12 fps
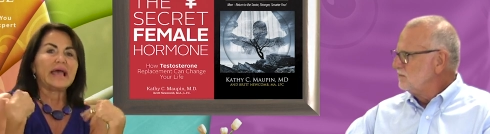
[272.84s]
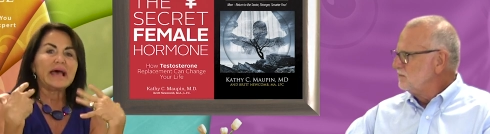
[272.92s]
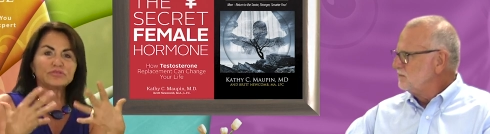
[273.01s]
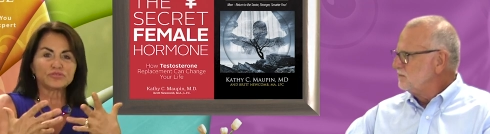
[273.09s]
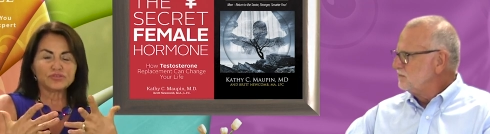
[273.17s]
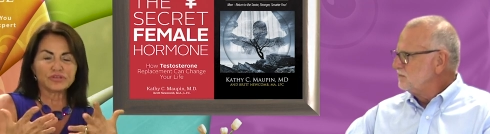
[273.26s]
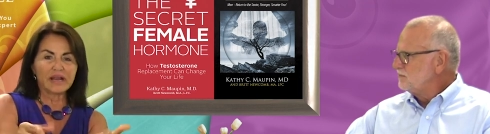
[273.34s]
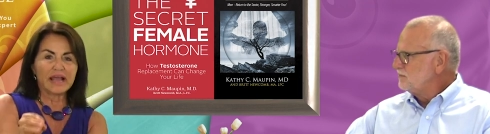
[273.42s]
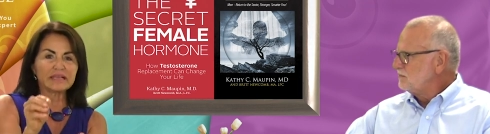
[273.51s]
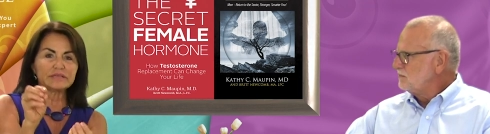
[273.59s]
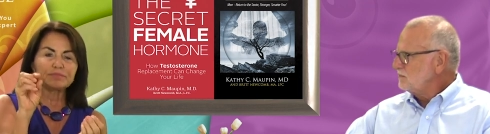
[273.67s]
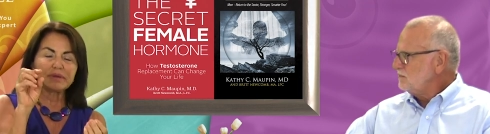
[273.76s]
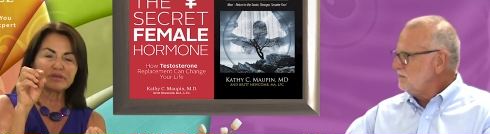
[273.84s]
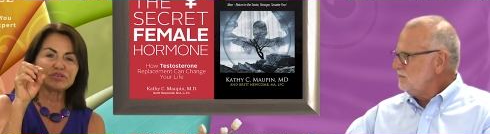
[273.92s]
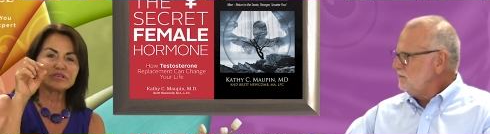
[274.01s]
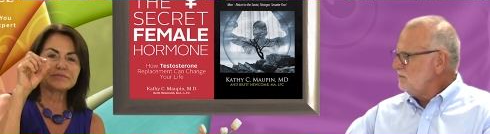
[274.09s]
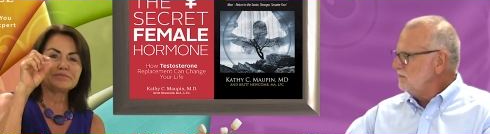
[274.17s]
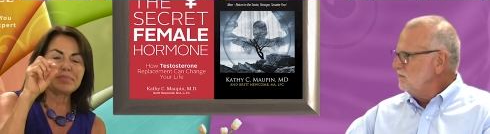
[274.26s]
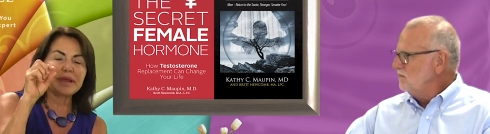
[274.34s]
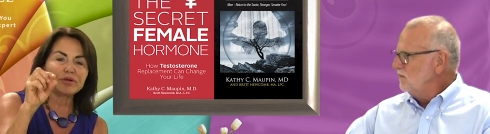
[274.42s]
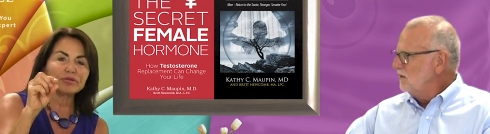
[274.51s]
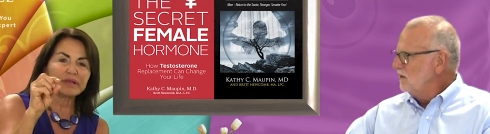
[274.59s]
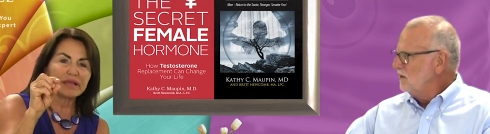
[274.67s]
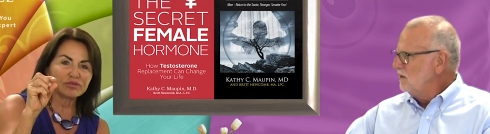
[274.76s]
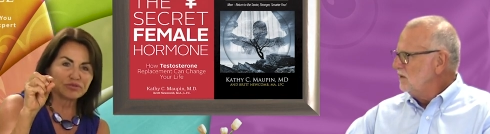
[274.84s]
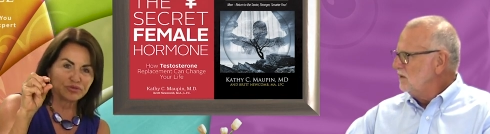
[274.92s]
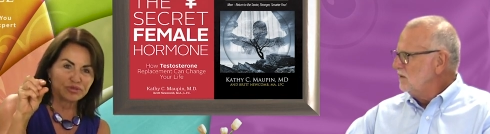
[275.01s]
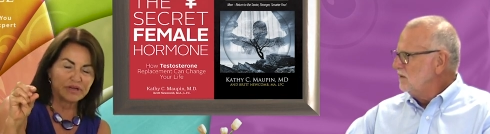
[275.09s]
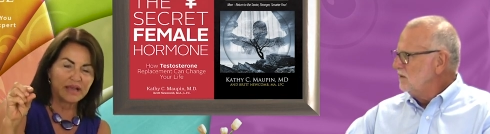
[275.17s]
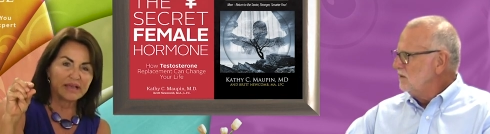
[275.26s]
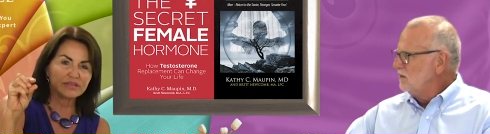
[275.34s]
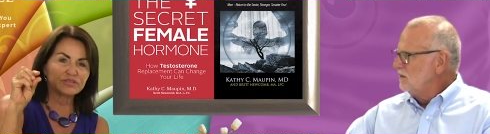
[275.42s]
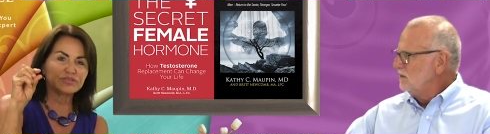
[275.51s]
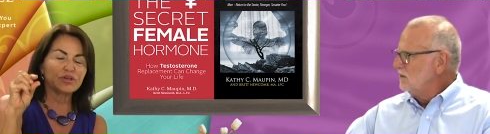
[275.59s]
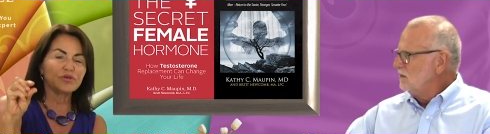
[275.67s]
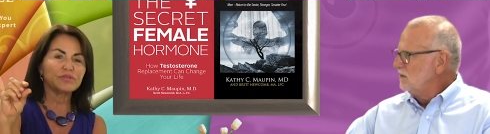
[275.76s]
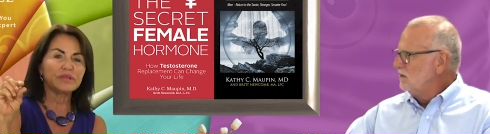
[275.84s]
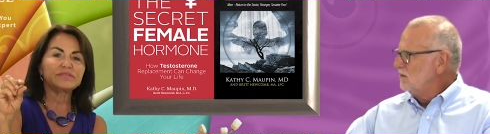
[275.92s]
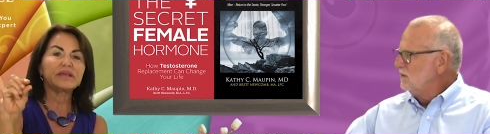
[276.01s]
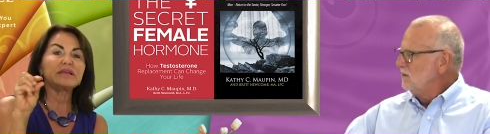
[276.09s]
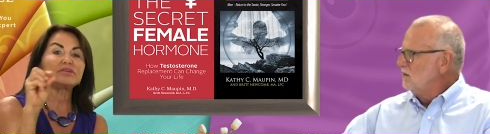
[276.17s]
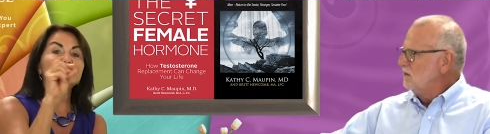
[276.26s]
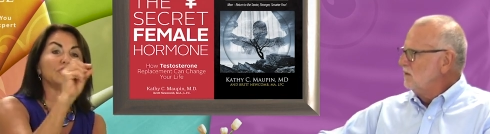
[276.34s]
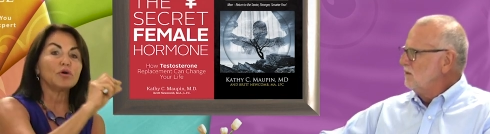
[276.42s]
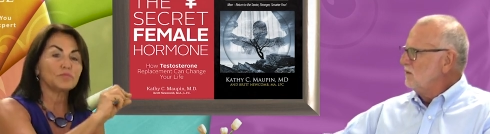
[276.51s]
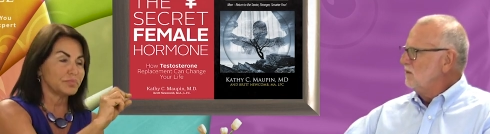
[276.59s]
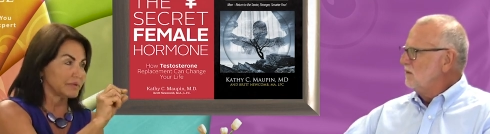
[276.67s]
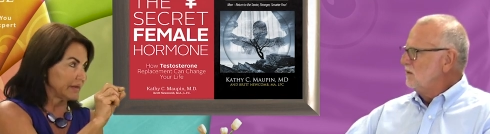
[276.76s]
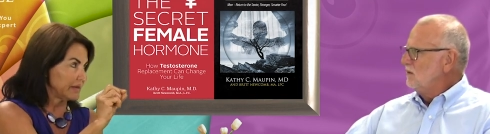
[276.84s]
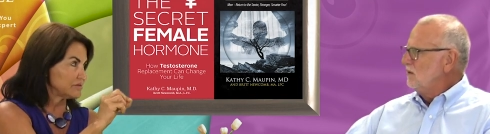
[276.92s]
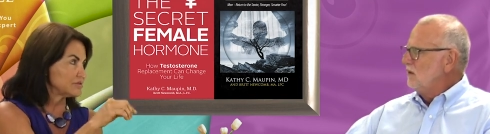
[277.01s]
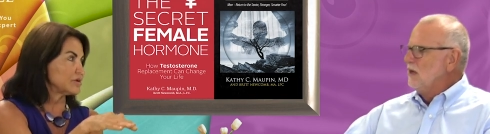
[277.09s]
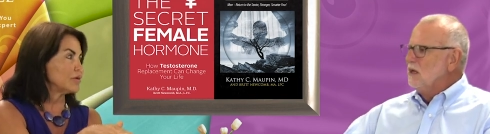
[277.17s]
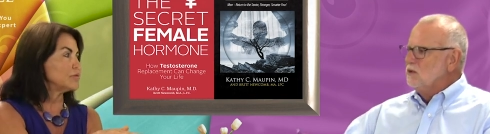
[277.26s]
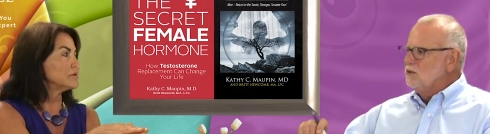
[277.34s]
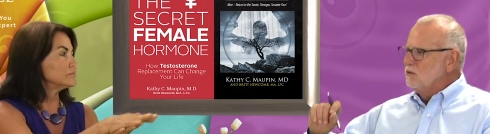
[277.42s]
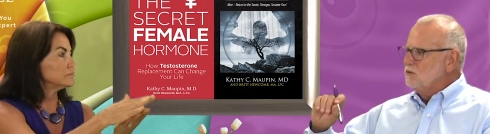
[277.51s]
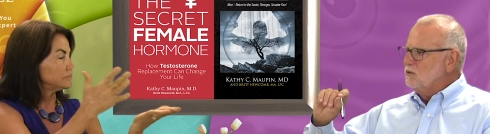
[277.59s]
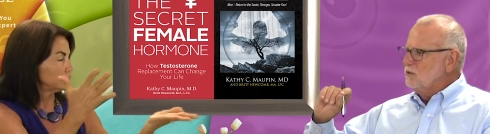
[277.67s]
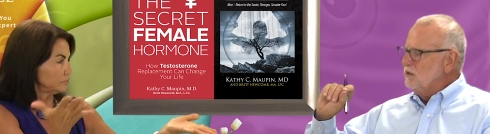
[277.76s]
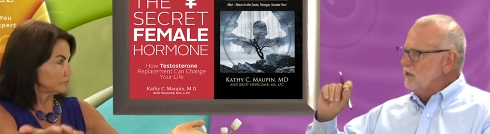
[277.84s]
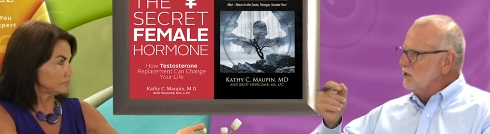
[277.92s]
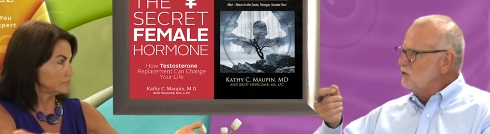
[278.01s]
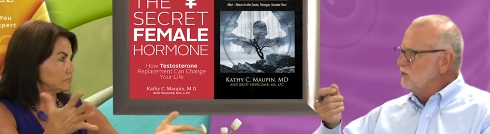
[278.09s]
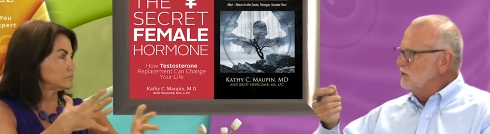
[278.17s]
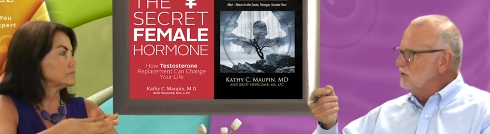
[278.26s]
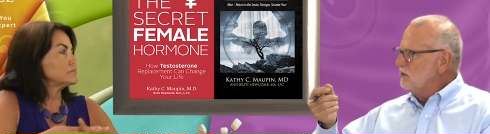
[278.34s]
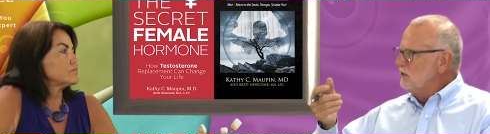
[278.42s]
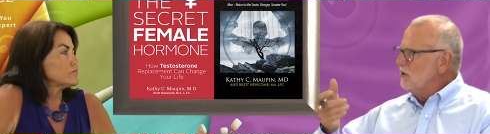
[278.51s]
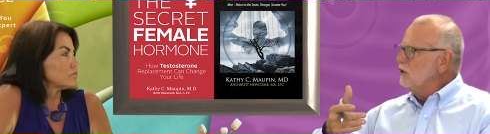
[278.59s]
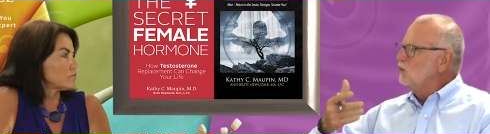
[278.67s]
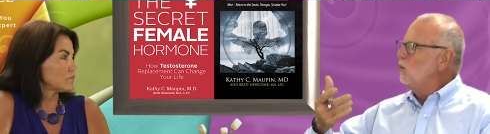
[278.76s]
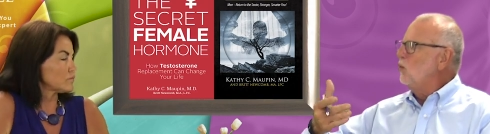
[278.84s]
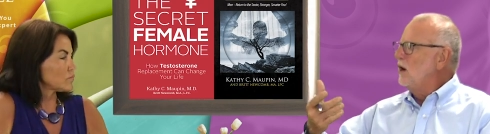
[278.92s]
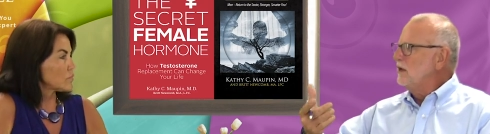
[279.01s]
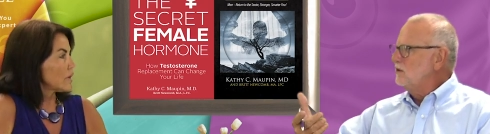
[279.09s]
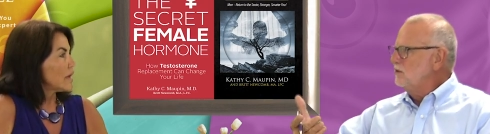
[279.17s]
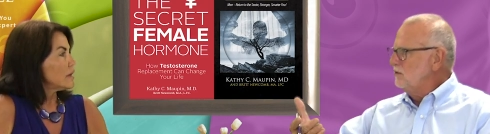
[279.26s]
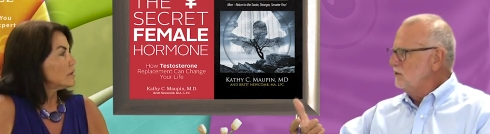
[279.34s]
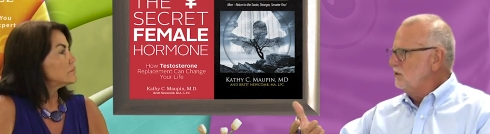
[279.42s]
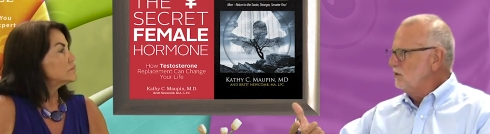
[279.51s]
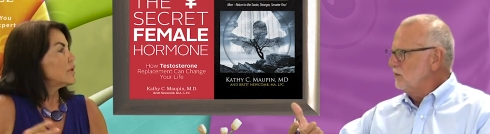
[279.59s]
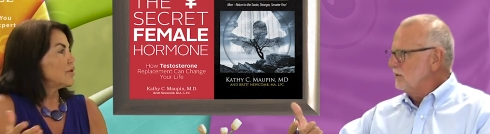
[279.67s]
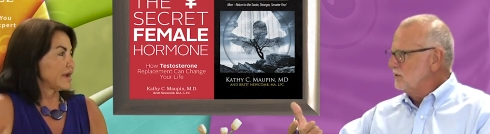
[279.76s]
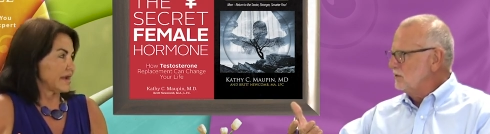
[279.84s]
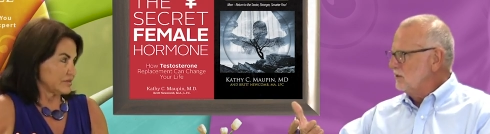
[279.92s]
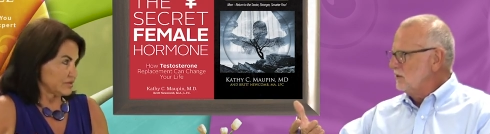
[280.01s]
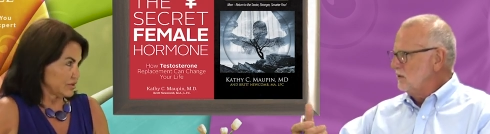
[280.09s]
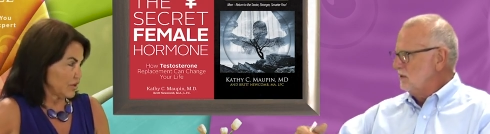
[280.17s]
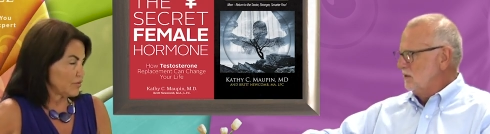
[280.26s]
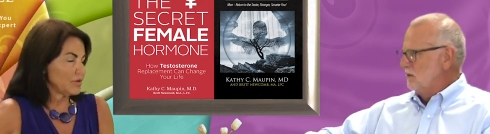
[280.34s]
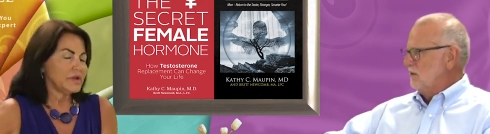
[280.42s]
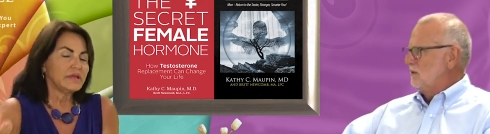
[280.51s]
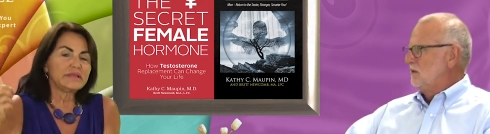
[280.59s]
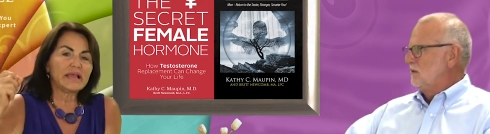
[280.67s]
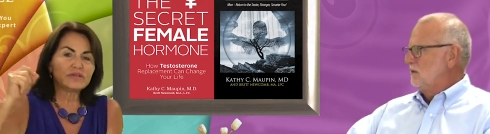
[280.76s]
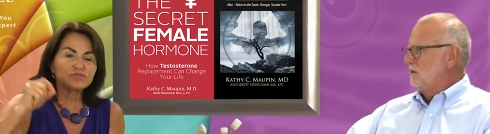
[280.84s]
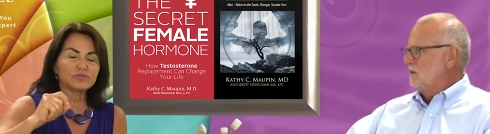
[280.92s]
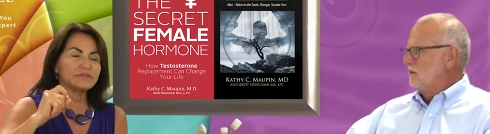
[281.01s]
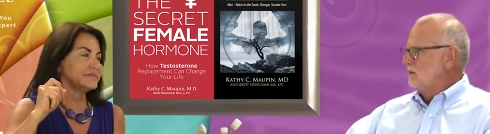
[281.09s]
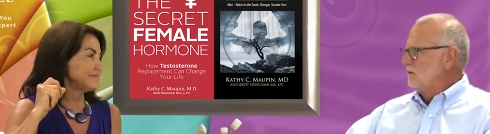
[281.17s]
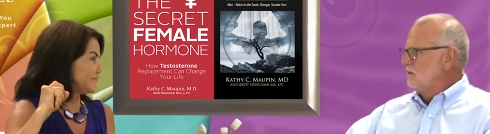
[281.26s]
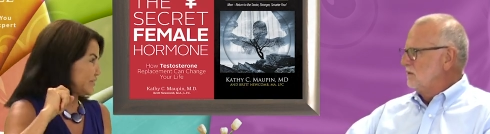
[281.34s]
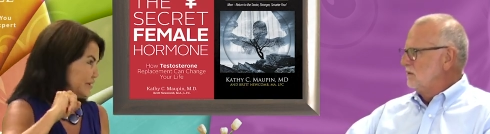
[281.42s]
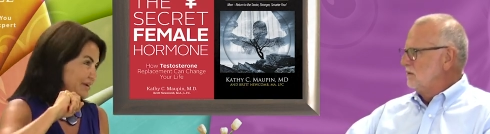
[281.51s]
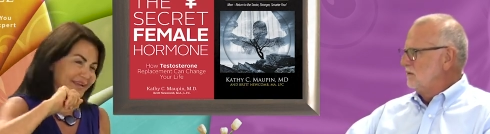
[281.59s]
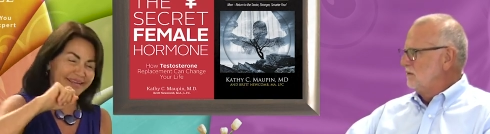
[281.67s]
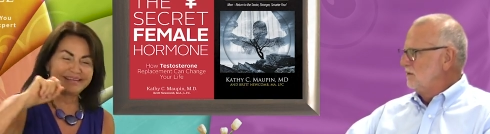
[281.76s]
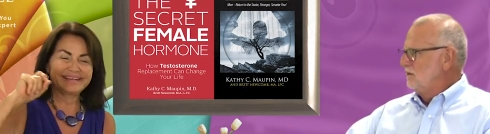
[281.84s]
Speaker 1: estrogenized, but just barely estrogenized so that they don't bleed. So, so,
Speaker 2: so the estrogen does what to the uterus?
Speaker 1: Okay, so the estrogen very,